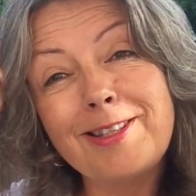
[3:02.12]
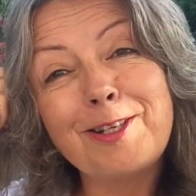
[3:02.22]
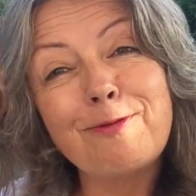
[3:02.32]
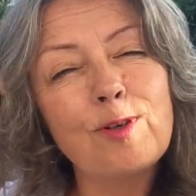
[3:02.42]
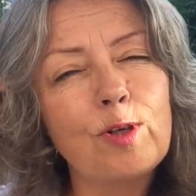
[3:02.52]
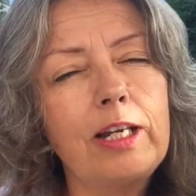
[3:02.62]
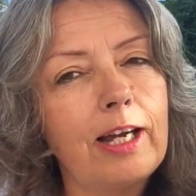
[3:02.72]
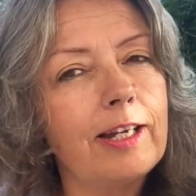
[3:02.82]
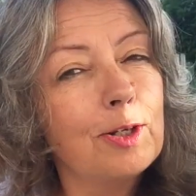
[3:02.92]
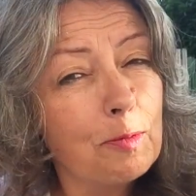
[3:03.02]
then of course I
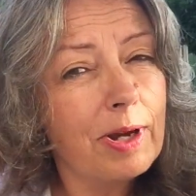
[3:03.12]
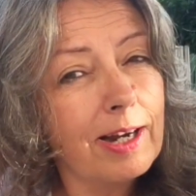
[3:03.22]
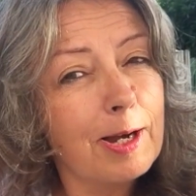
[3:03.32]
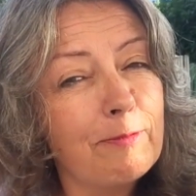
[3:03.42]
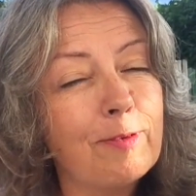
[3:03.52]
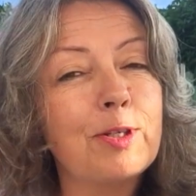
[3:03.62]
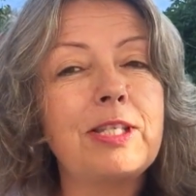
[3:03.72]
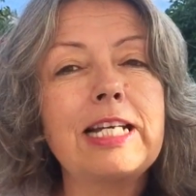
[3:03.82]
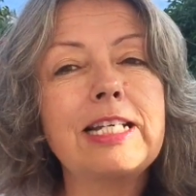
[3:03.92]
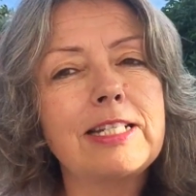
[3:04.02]
had to go back up for a
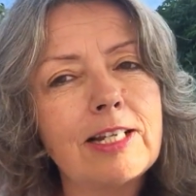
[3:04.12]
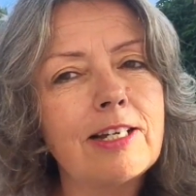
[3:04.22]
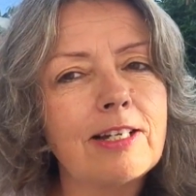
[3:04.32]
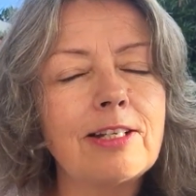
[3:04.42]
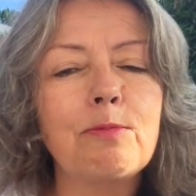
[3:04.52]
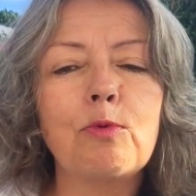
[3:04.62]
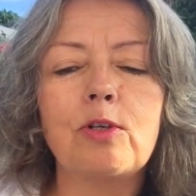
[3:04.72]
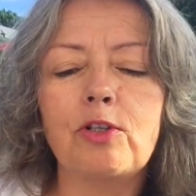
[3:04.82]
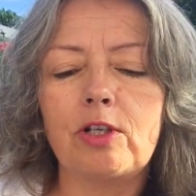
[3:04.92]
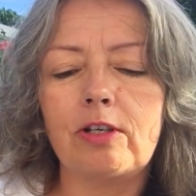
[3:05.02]
second tug,
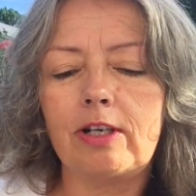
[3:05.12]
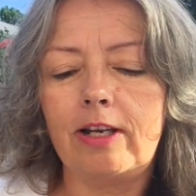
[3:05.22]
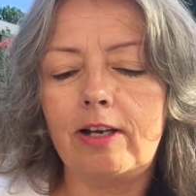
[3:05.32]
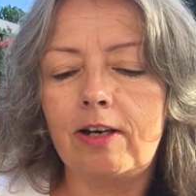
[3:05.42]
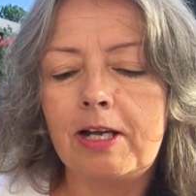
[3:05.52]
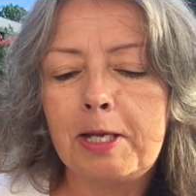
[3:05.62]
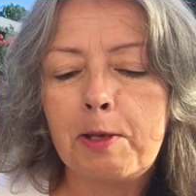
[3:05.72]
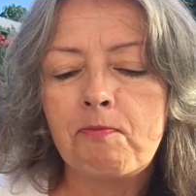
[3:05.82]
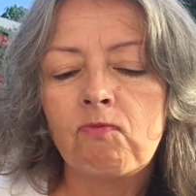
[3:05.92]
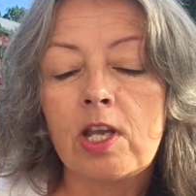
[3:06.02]
more chunk of hair,
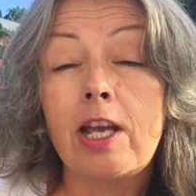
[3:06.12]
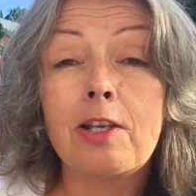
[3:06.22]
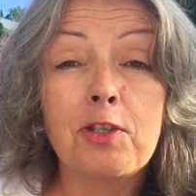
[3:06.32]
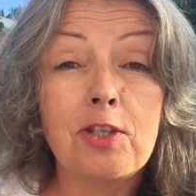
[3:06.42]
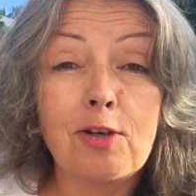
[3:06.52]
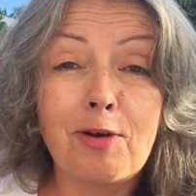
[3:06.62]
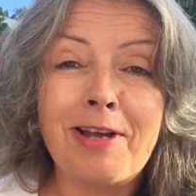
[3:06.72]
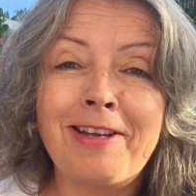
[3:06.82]
and so